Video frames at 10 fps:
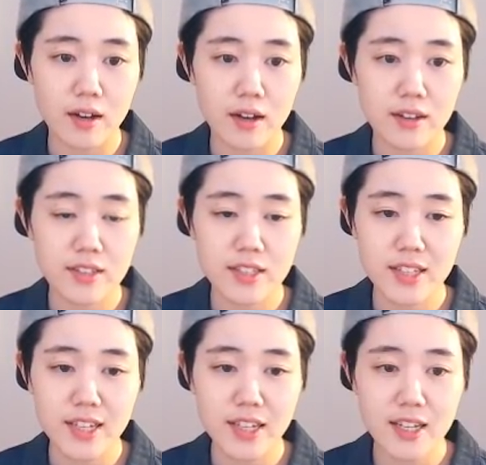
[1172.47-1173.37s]
C
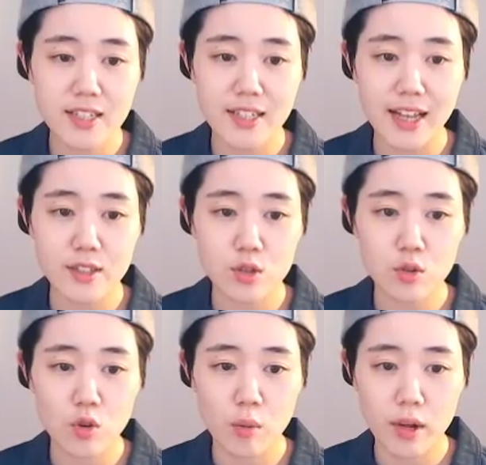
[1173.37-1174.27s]
is not so
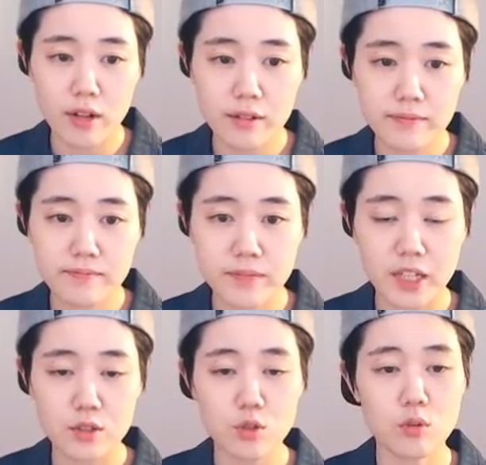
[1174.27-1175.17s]
normal,
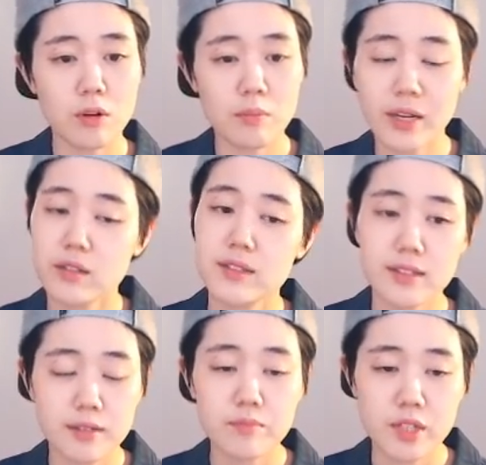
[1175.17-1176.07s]
but
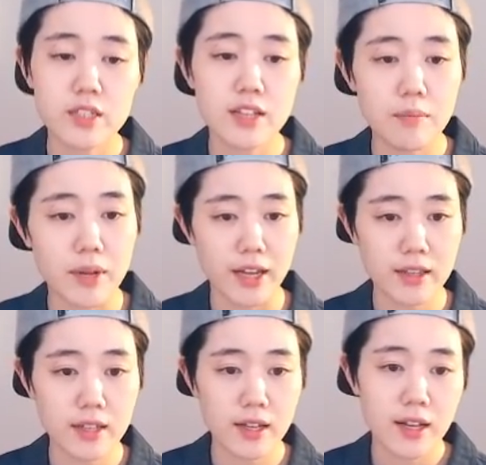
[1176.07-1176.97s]
it's not
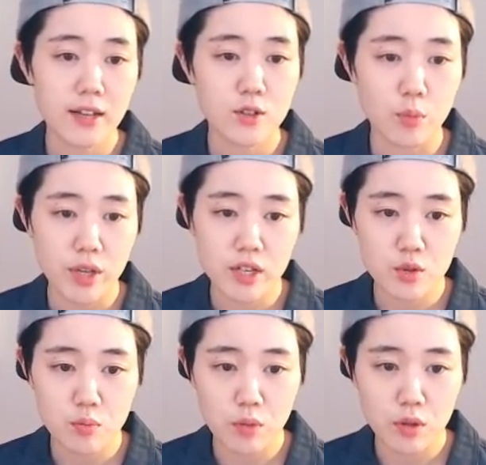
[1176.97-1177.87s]
bad. So B
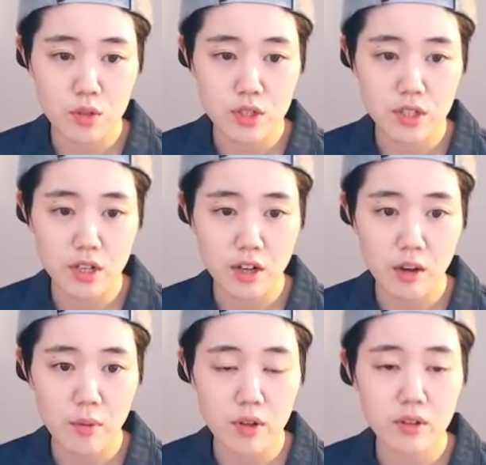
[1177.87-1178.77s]
is most
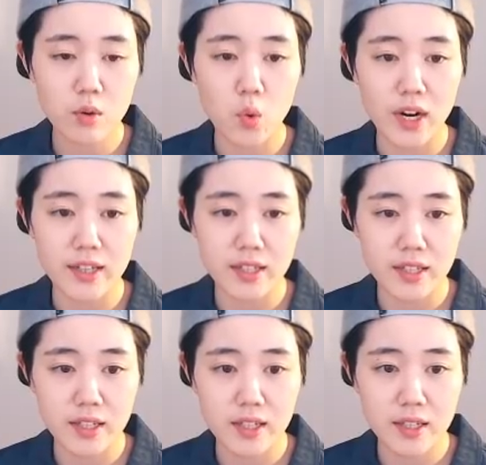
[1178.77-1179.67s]
common, or
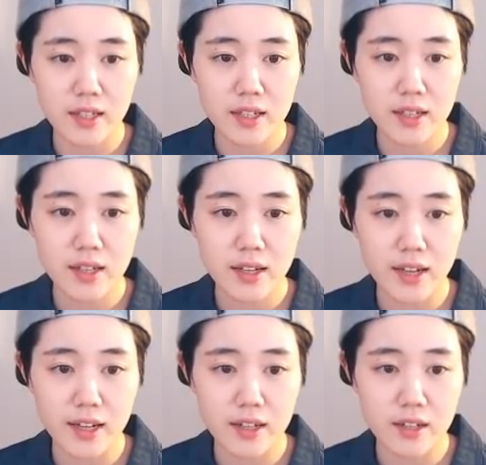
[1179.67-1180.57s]
D
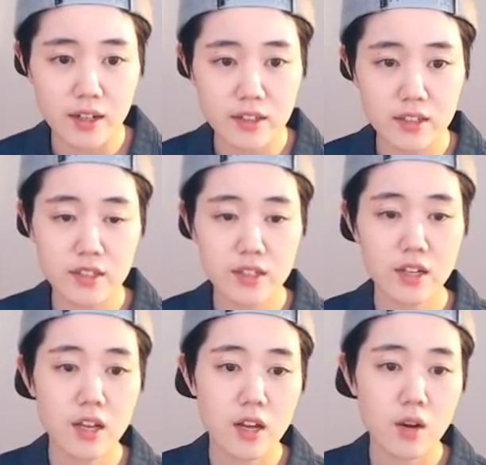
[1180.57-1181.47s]
and cut,
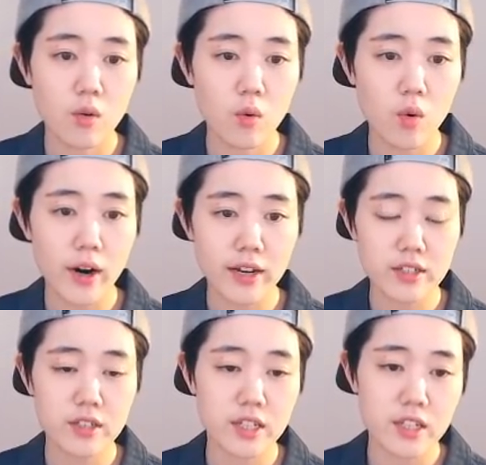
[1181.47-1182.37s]
or
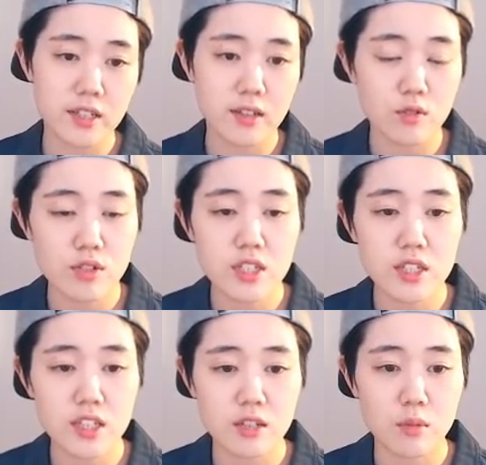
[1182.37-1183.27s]
actually
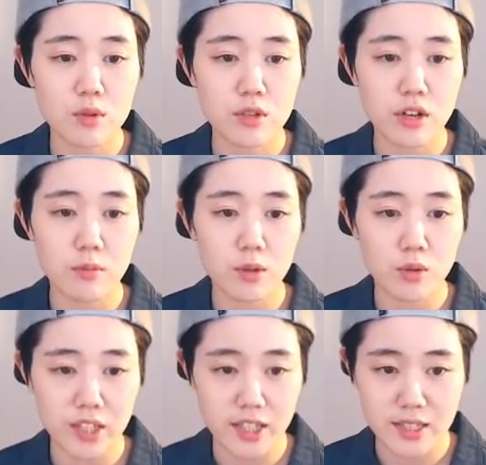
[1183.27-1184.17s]
recently the most common
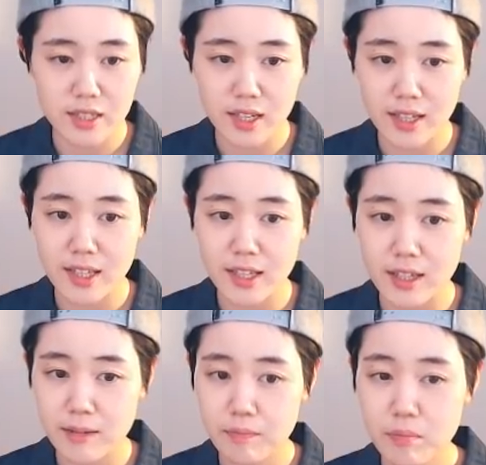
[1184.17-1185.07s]
one is
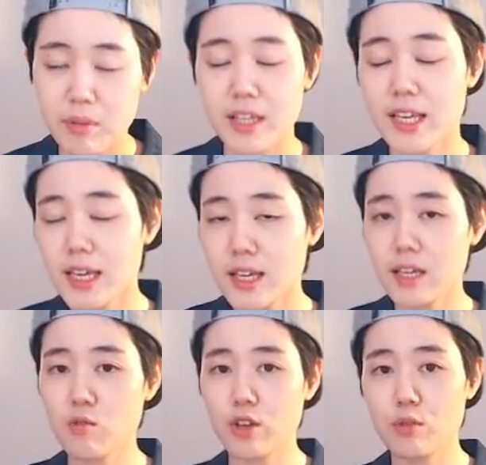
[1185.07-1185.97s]
E. But
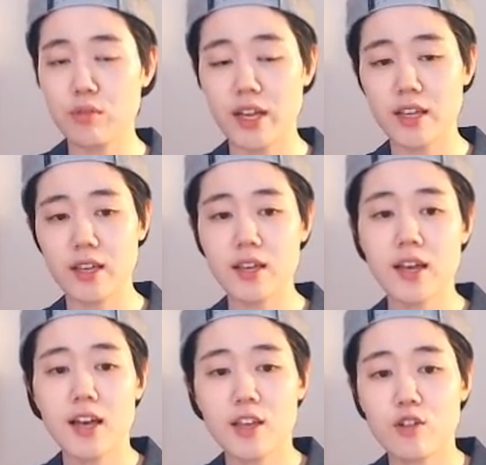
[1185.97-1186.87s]
E, when you play E,
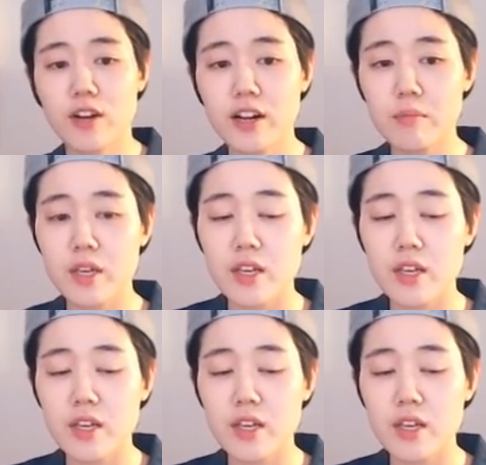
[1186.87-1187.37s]
you gotta